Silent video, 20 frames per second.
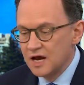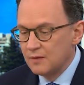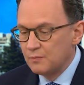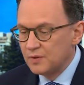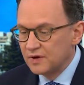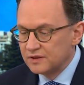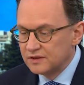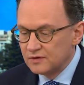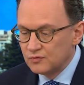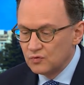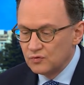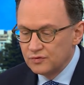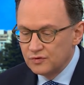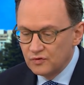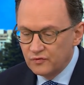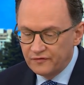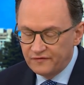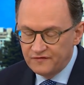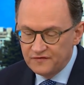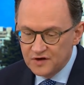But
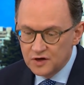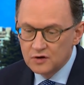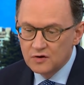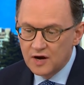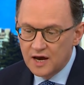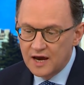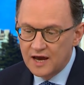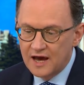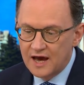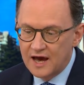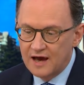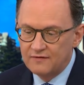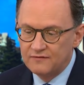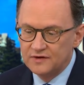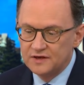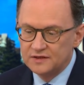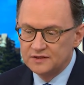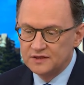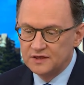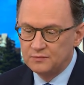the fear I have
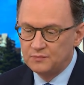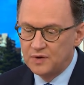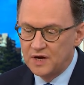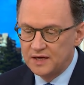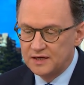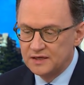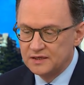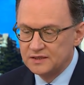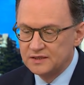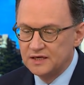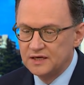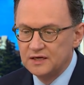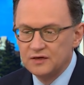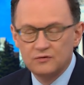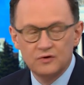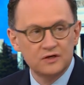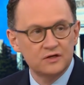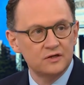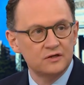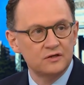is that by
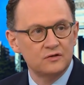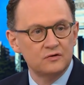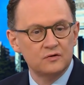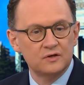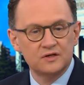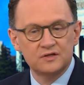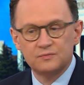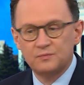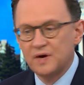continuing to do this,